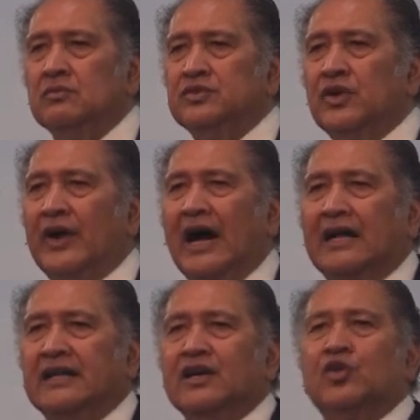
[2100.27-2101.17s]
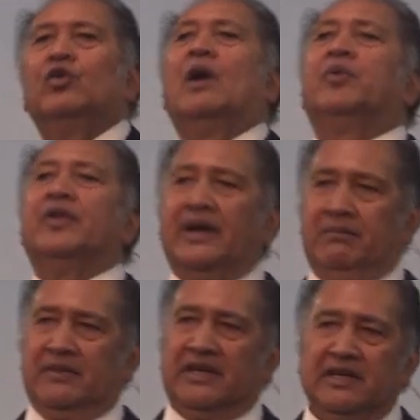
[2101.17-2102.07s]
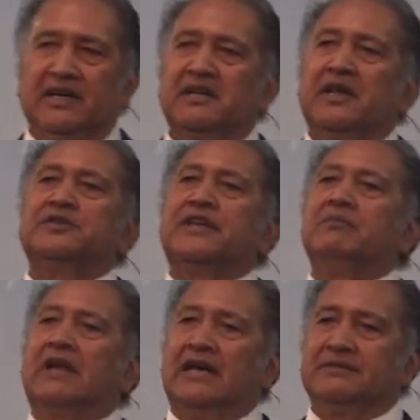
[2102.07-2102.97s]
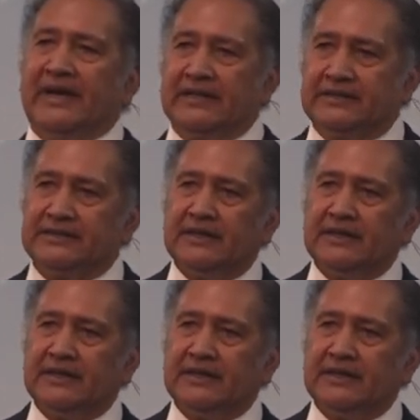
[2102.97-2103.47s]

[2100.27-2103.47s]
John Hart. Grew up with him. In, they were same classmates.